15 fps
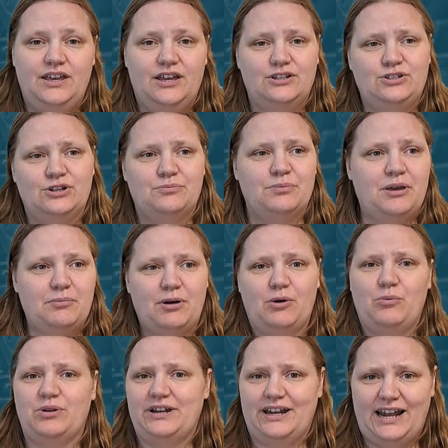It took me about
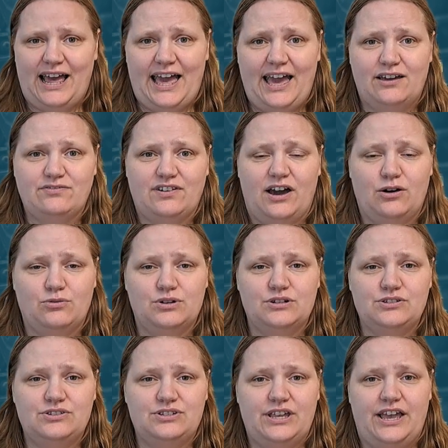1.5 hours,